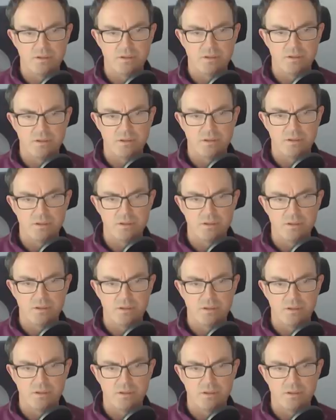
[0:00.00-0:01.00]

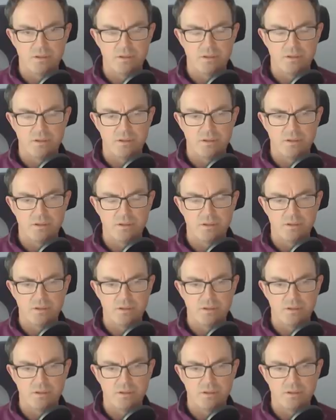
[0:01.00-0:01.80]
(no one is talking)